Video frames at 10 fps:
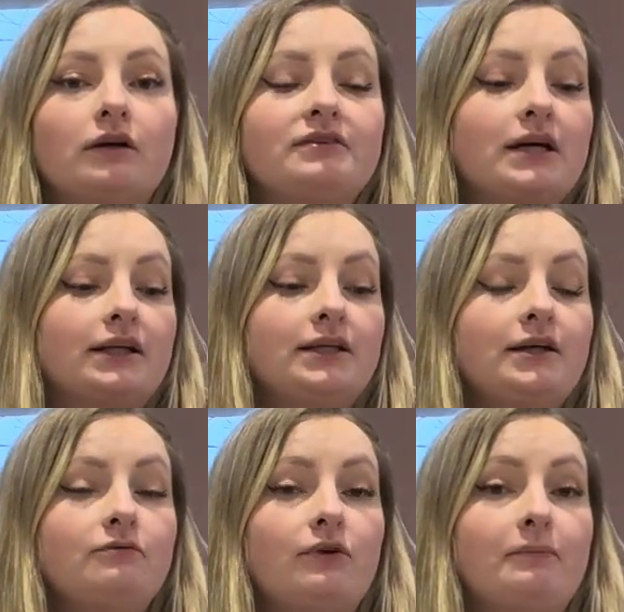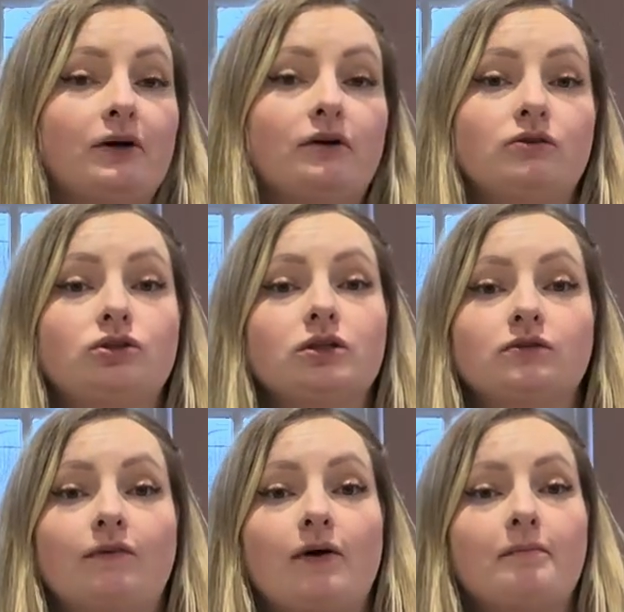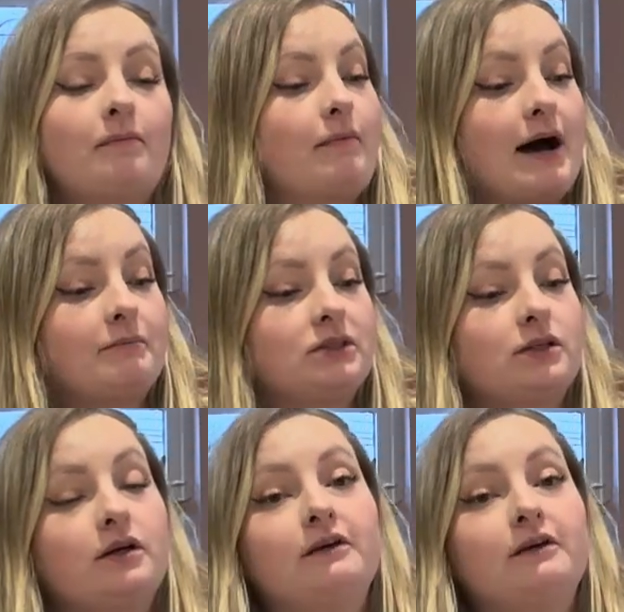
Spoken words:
of satin ribbon just from Amazon.